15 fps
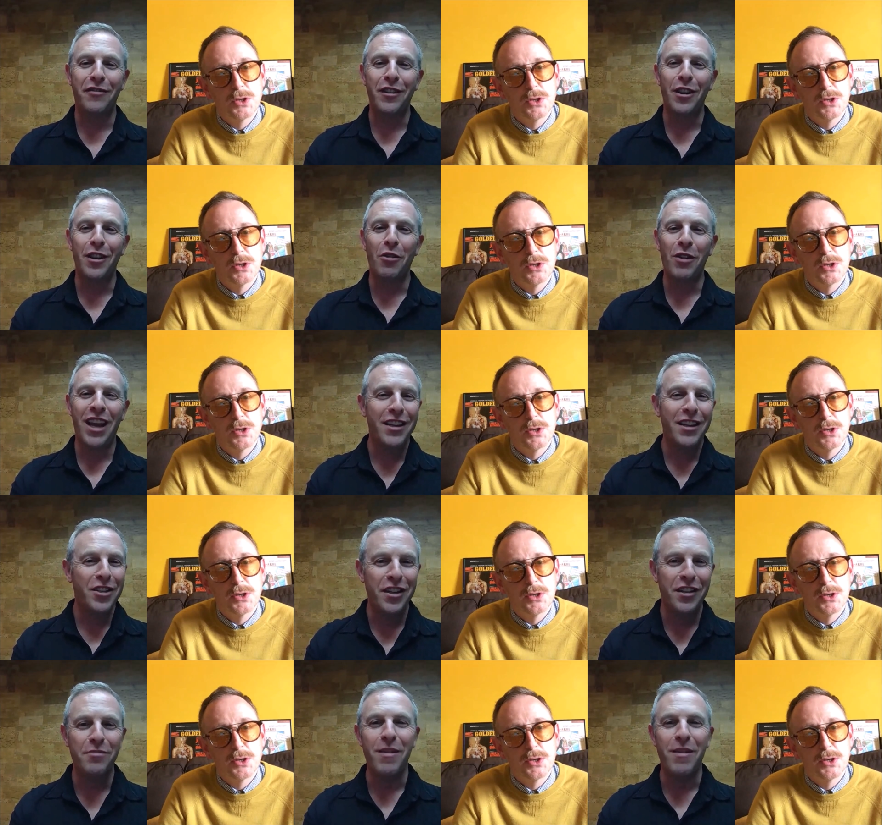Speaker 1: at different
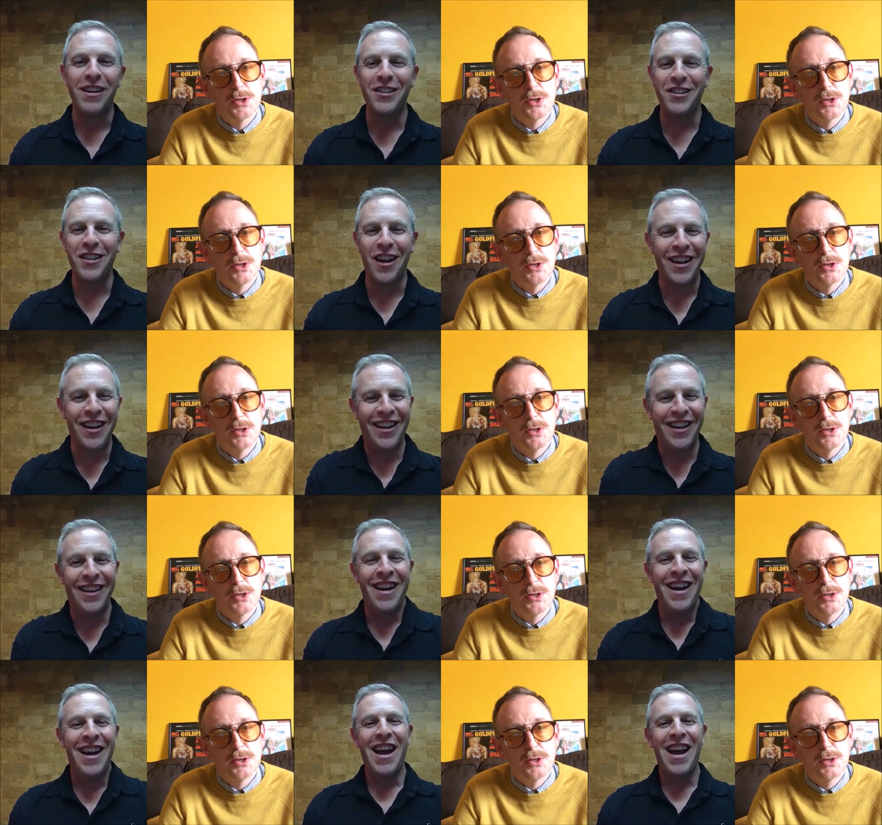locations, my
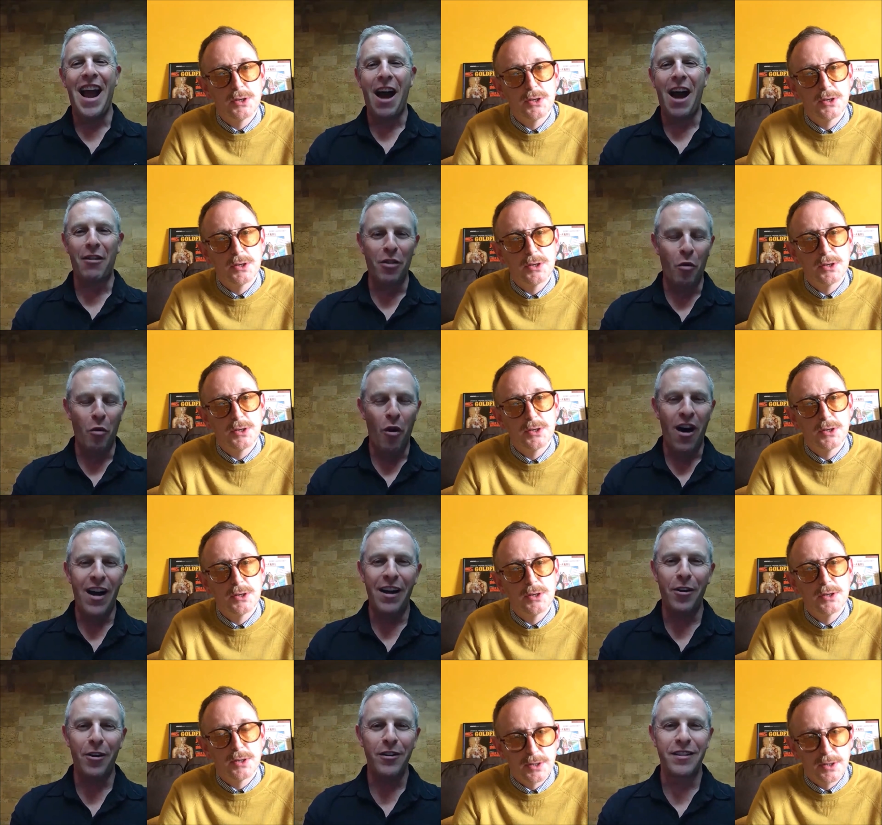study out in the
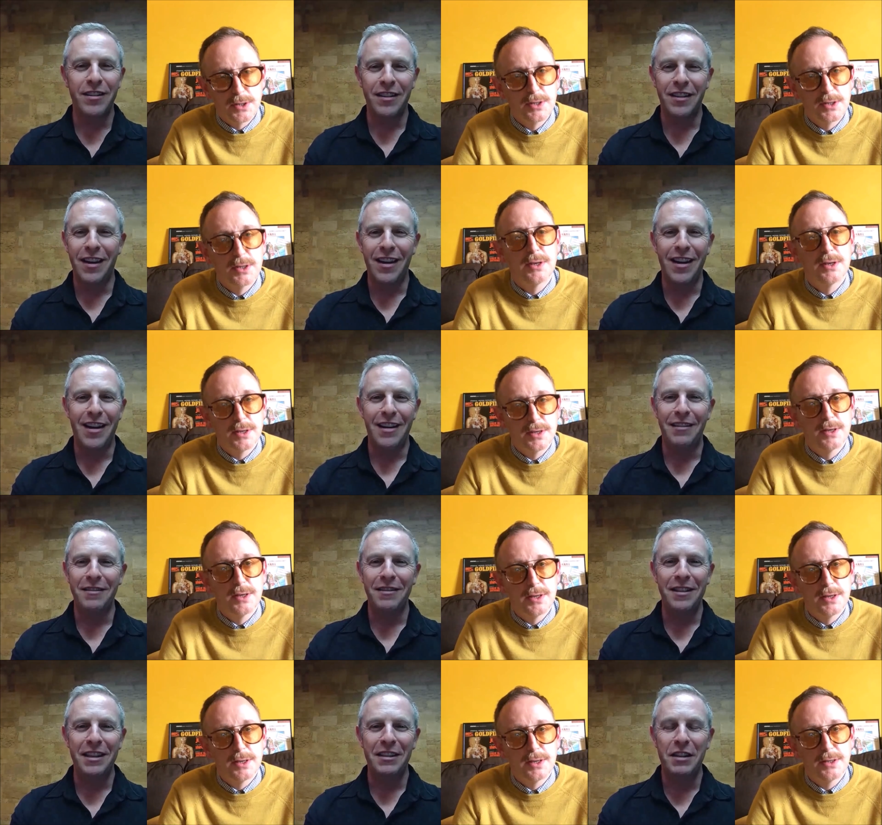wild. Uh,
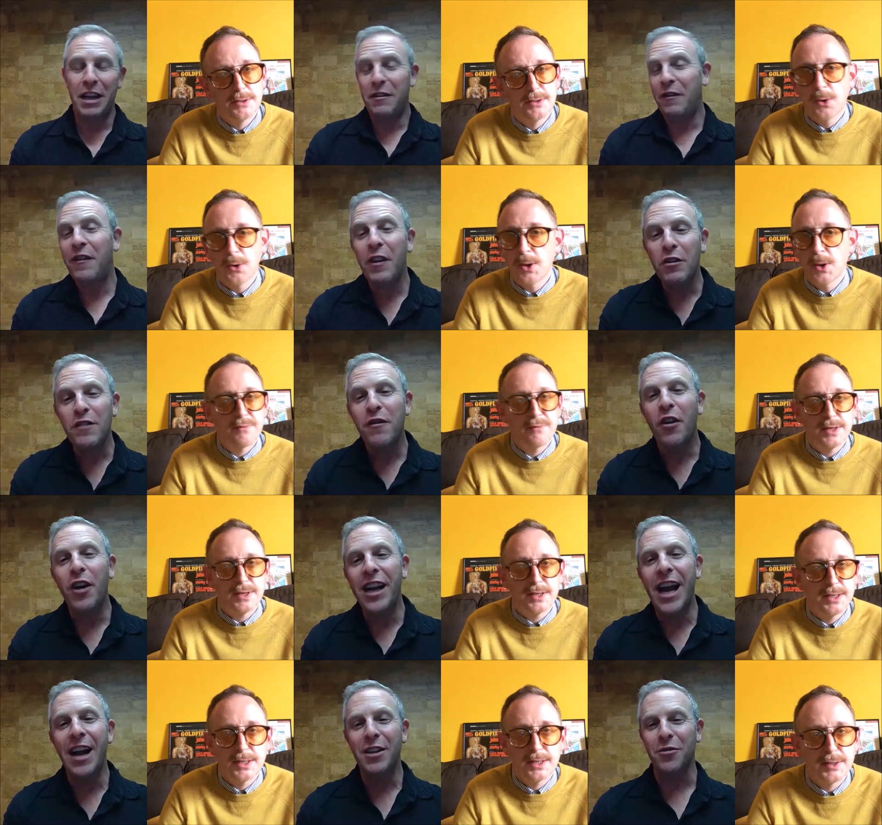it, no, it feels it.
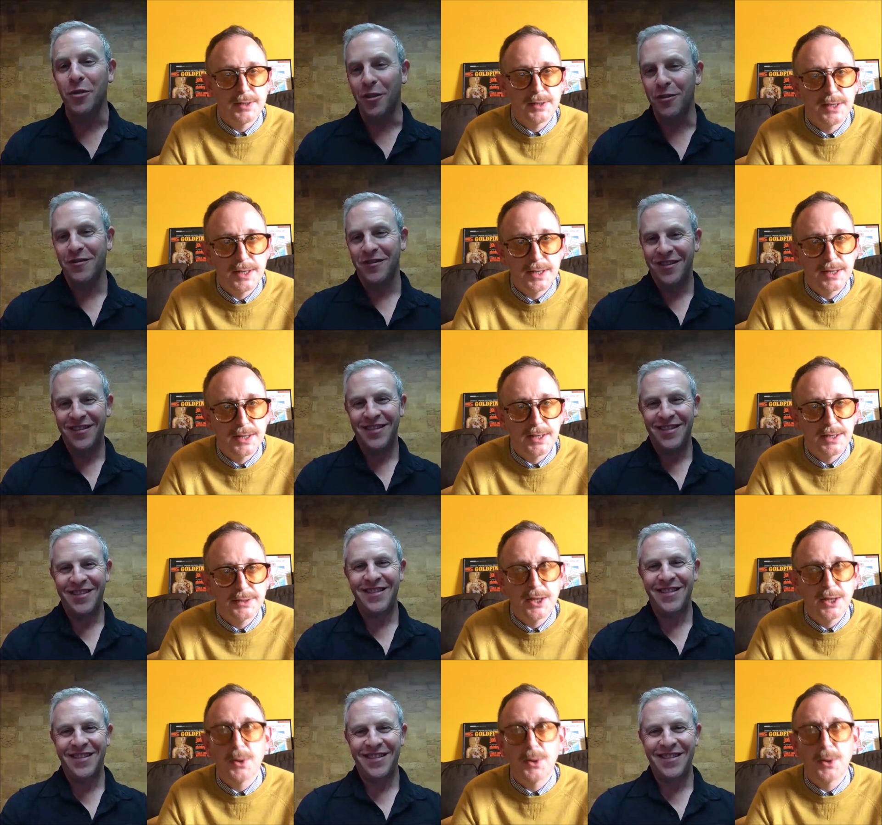very natural.
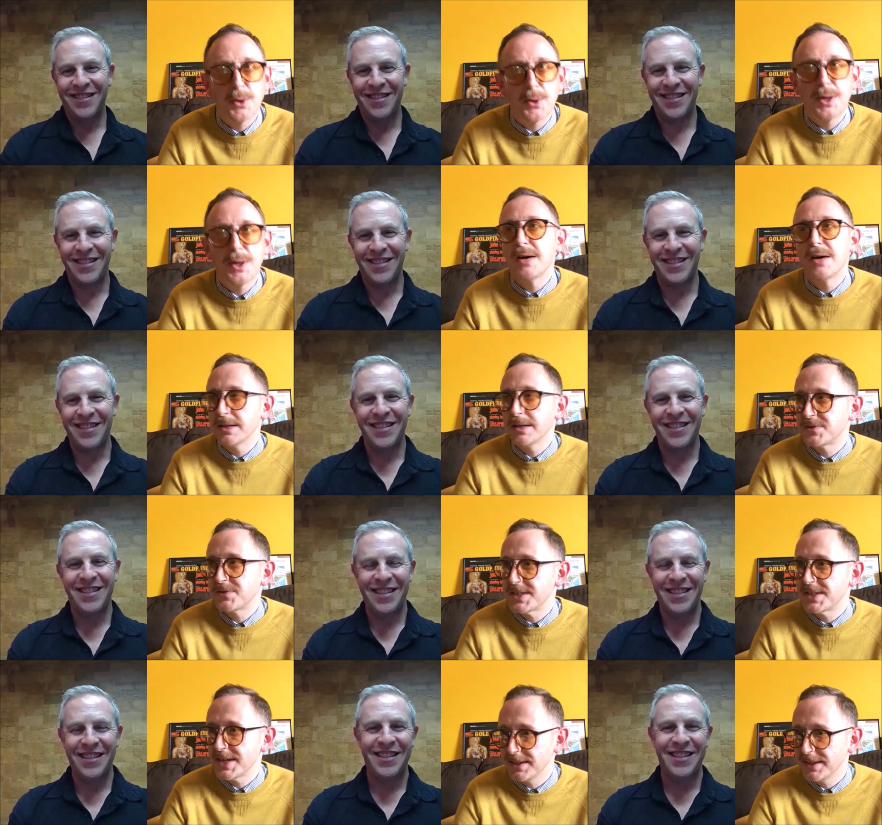
Speaker 2: No, I love it. I love
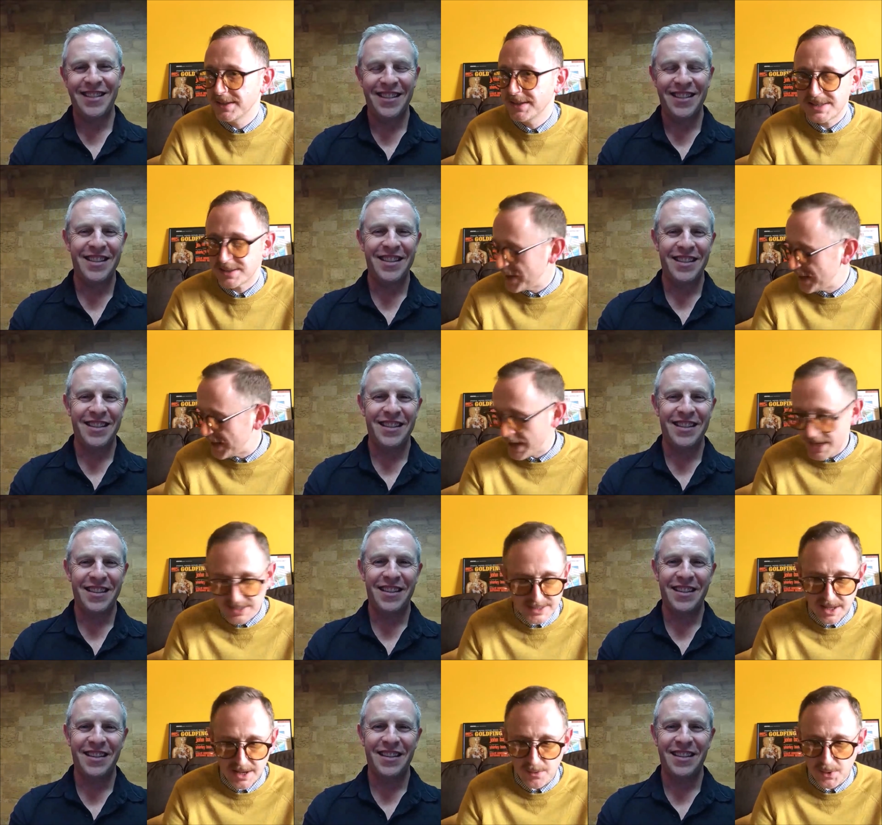seeing it's. I mean, it
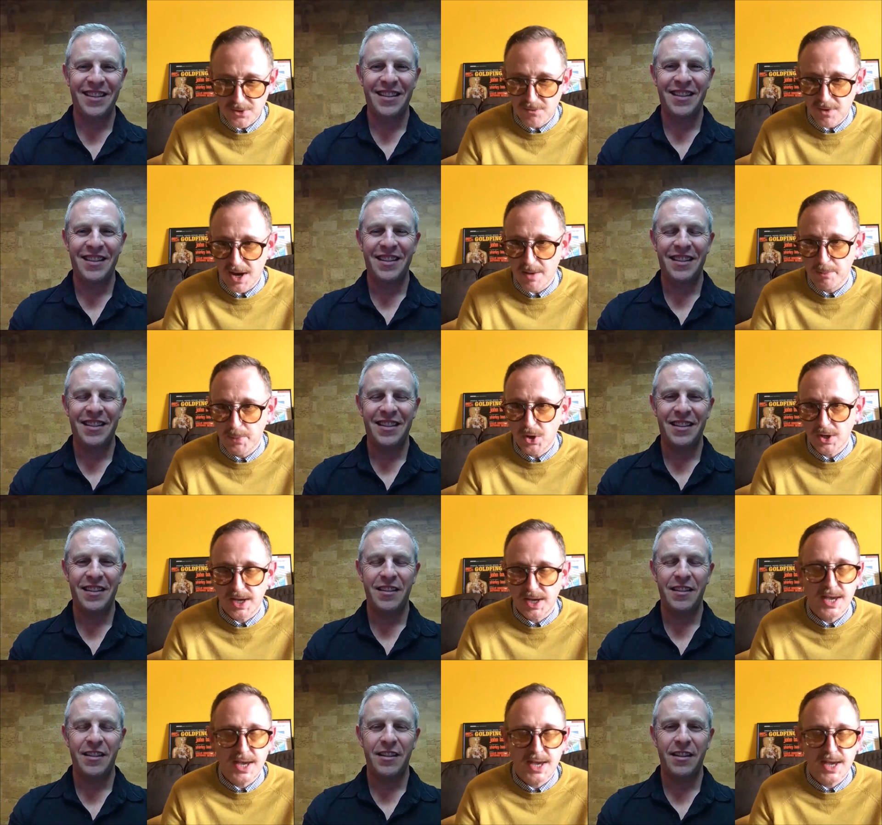is like when you write a book,
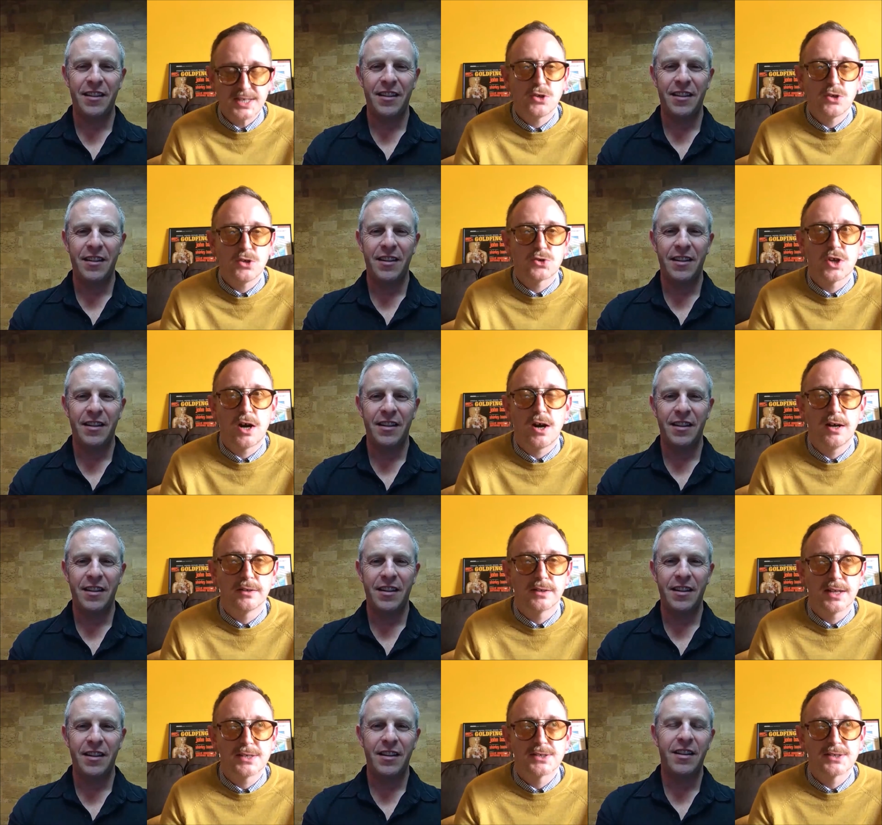it is like your
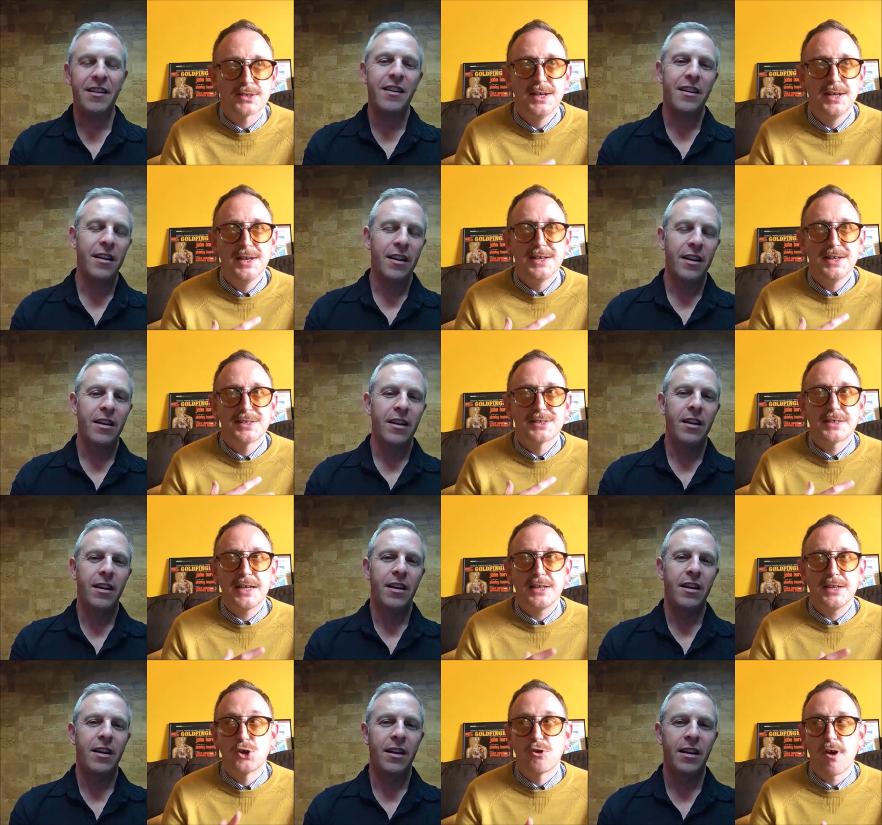child, and it's
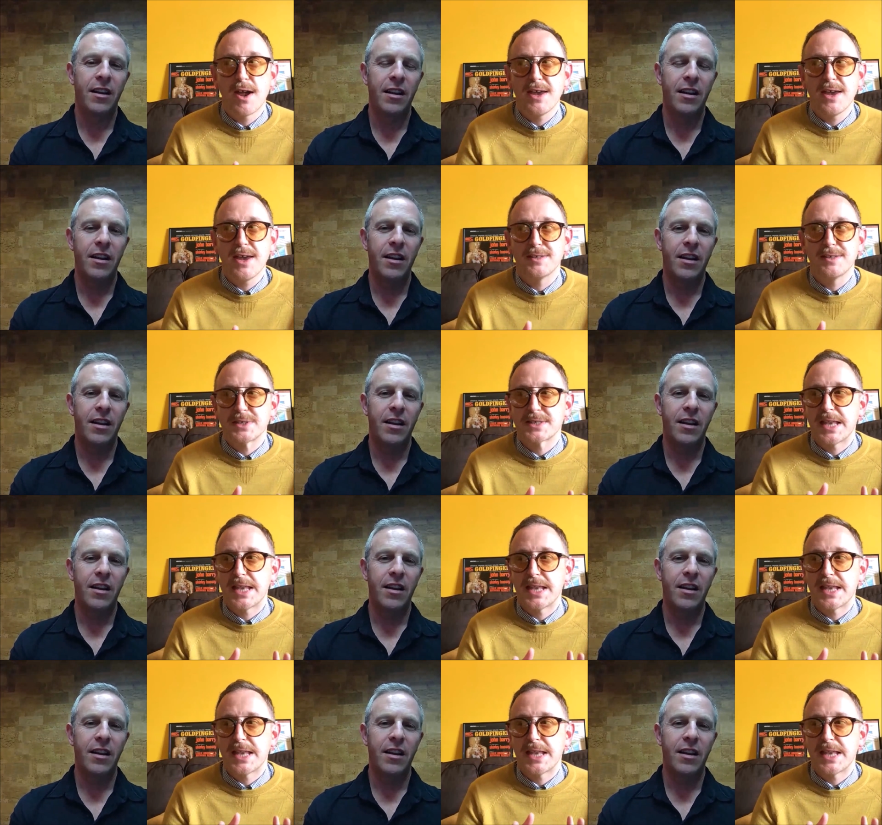it's great, but